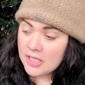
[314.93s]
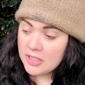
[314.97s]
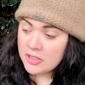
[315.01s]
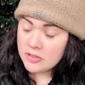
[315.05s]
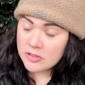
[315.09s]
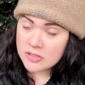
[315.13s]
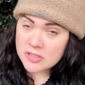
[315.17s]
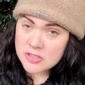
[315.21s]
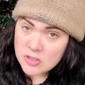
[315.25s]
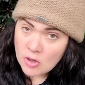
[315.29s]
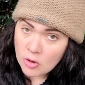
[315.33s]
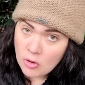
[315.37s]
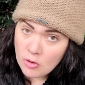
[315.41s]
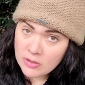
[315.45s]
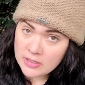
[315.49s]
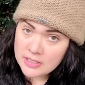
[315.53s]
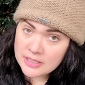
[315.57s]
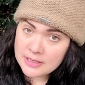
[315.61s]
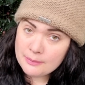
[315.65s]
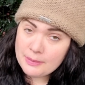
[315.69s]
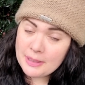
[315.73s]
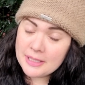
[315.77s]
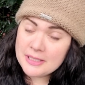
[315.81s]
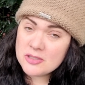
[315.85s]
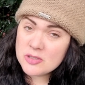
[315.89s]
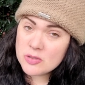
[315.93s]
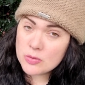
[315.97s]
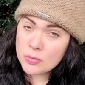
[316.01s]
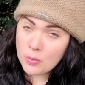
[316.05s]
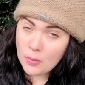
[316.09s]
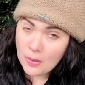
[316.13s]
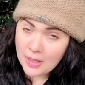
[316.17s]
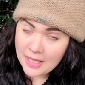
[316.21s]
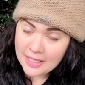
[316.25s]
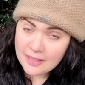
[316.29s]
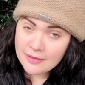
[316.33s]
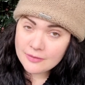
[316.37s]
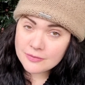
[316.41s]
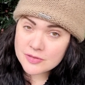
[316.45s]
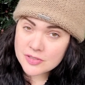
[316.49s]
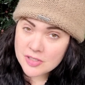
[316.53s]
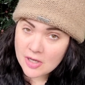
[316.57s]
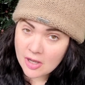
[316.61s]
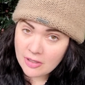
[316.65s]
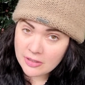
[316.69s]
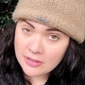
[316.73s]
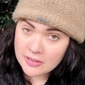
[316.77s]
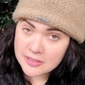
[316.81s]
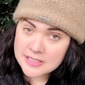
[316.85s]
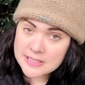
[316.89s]
you're talking about
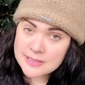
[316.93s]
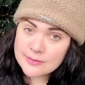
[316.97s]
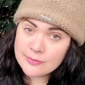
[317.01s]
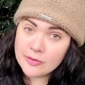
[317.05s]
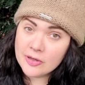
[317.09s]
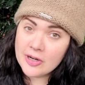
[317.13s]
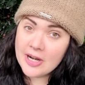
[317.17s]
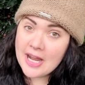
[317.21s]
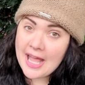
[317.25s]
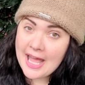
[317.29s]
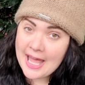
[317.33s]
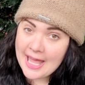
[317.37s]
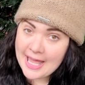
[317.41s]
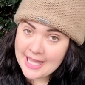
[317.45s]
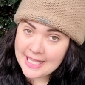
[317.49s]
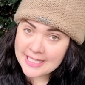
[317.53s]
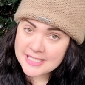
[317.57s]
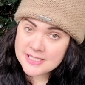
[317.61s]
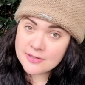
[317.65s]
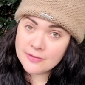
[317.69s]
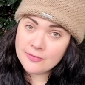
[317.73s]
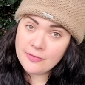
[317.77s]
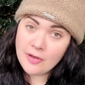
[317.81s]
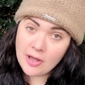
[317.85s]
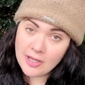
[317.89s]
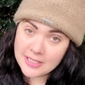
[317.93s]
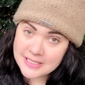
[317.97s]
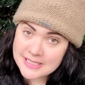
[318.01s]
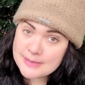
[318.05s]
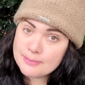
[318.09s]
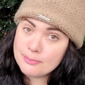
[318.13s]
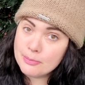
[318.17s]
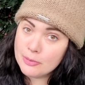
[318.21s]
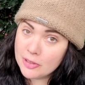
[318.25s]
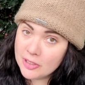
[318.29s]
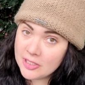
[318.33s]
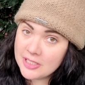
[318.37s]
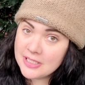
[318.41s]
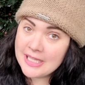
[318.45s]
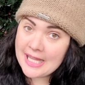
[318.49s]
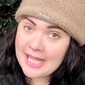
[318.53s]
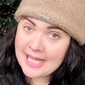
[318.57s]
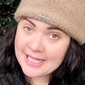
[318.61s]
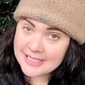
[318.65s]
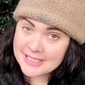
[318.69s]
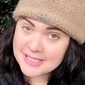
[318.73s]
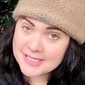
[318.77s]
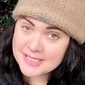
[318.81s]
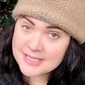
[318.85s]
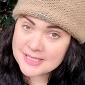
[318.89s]
$12 for a head of iceberg
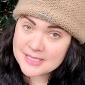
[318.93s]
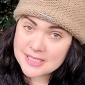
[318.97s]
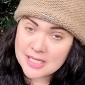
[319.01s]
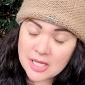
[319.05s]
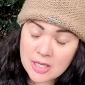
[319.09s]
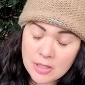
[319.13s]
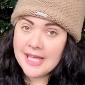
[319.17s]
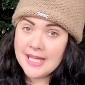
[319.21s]
lettuce.